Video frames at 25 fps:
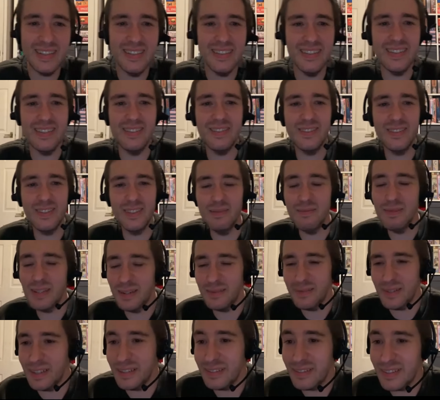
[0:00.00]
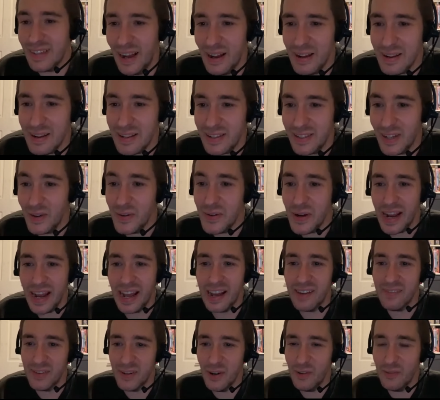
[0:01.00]
Sometimes I don't
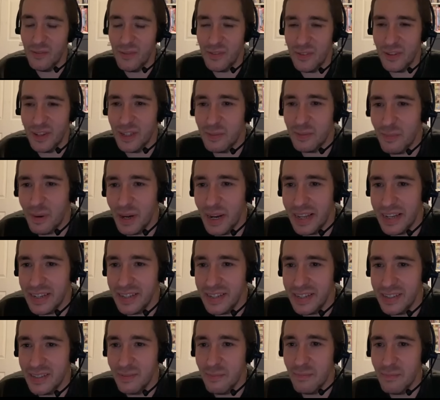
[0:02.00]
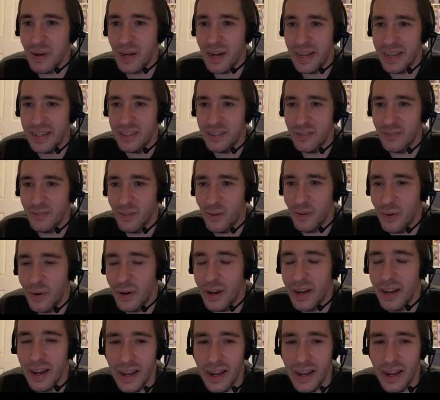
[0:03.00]
have an obvious place for it.